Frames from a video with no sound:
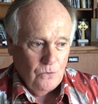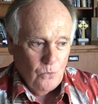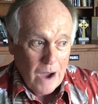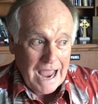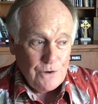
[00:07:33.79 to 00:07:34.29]

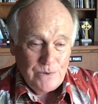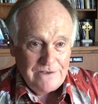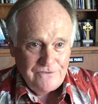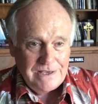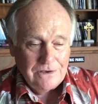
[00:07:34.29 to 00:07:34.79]
why
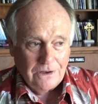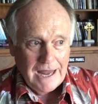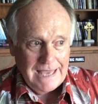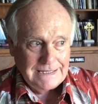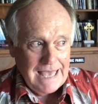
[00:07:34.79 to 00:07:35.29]
we feel
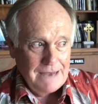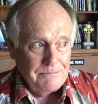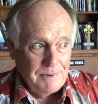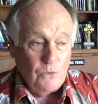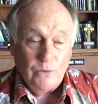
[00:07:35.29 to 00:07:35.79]
like
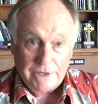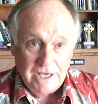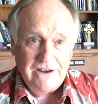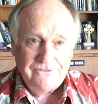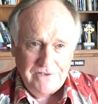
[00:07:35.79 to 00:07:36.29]
that, but we're
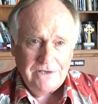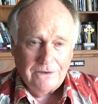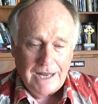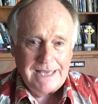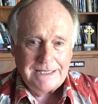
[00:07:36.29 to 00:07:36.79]
going to
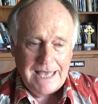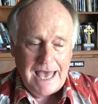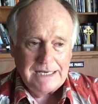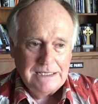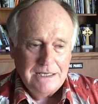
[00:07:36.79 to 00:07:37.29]
feel like
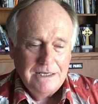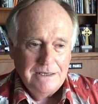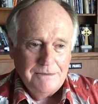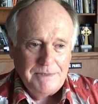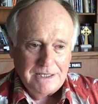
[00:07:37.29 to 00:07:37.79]
that
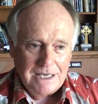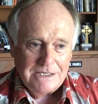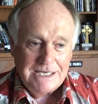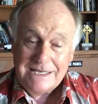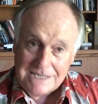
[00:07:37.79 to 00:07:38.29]

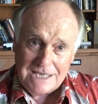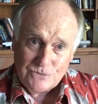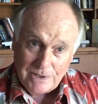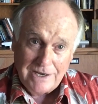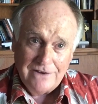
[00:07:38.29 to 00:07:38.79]
because he
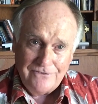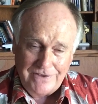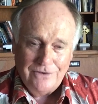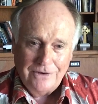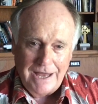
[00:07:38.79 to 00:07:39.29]
says we're going to
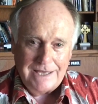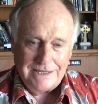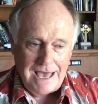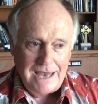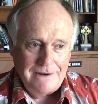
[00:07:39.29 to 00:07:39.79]
feel
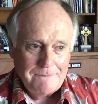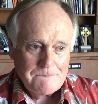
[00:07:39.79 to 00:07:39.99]
like that.